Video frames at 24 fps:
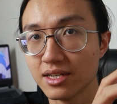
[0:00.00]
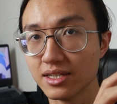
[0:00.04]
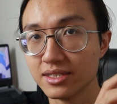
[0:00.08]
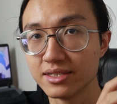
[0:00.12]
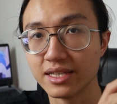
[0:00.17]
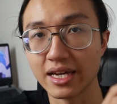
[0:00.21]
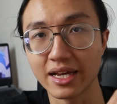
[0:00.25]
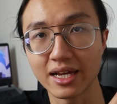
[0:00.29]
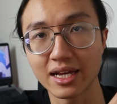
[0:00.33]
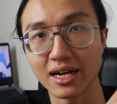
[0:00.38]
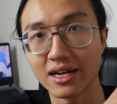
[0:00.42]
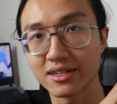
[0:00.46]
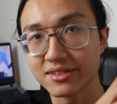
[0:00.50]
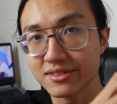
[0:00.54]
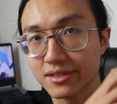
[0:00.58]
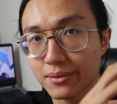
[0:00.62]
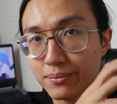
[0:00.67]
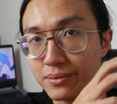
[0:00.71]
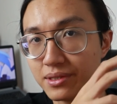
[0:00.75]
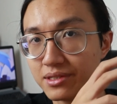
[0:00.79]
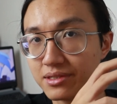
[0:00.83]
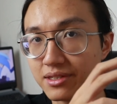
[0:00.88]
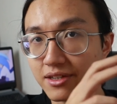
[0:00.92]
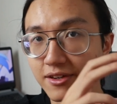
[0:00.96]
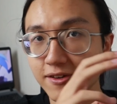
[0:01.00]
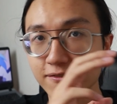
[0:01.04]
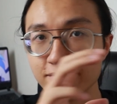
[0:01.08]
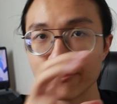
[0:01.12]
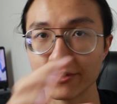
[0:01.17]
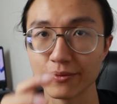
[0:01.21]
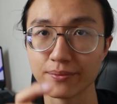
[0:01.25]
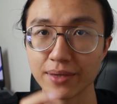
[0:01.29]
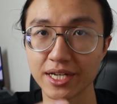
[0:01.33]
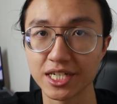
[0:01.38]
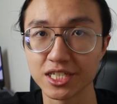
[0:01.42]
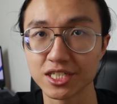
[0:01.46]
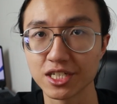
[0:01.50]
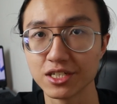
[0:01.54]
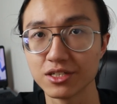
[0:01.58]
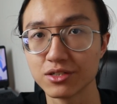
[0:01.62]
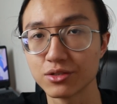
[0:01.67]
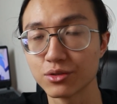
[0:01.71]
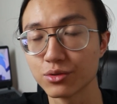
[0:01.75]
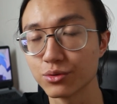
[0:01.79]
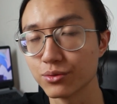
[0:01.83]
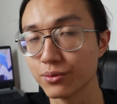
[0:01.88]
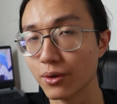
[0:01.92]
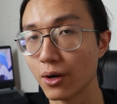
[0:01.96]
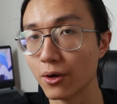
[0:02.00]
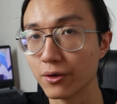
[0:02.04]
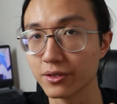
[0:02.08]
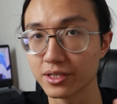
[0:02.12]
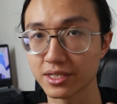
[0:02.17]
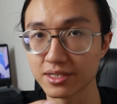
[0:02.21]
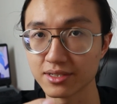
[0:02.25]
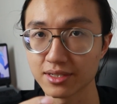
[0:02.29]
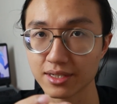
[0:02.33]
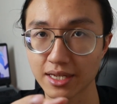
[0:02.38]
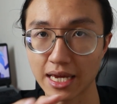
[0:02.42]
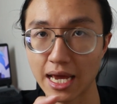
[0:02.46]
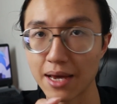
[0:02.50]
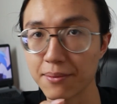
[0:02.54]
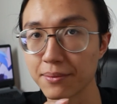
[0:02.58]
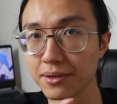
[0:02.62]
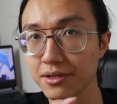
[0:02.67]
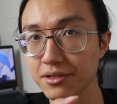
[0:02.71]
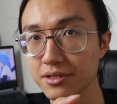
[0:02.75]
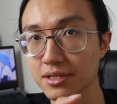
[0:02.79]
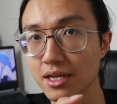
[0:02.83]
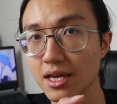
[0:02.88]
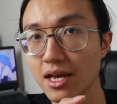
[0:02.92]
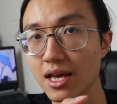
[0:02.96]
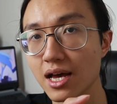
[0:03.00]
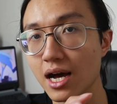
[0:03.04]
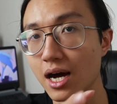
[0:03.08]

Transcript: their customers' information to all these scammers.